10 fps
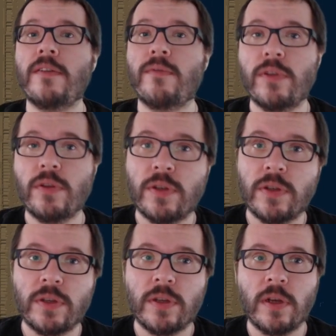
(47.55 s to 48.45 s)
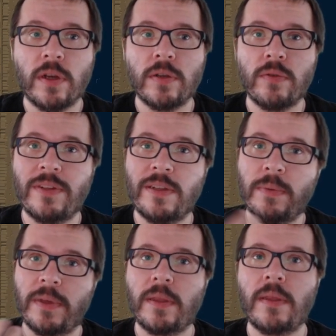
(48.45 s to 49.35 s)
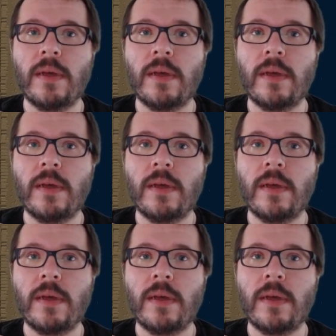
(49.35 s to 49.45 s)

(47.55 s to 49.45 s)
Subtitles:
of resources you deal with